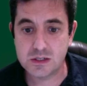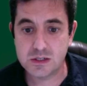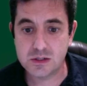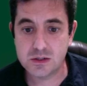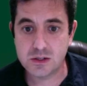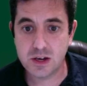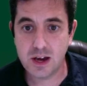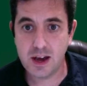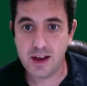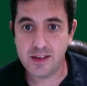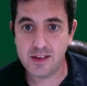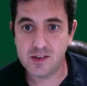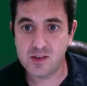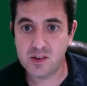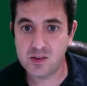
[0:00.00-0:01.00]
Okay,
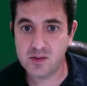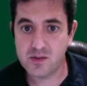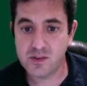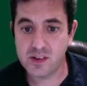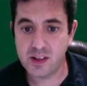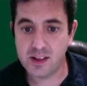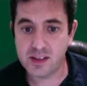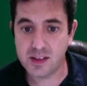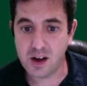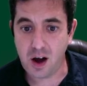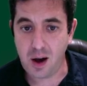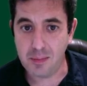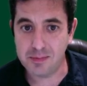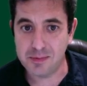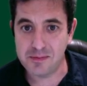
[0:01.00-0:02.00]
this doesn't feel like the
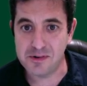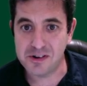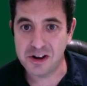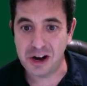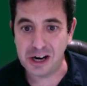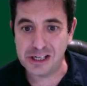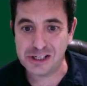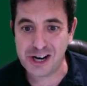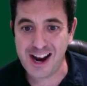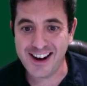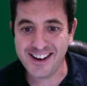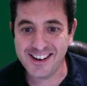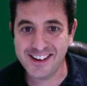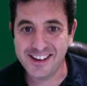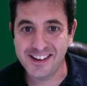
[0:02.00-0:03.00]
optimal
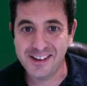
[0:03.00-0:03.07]
contract,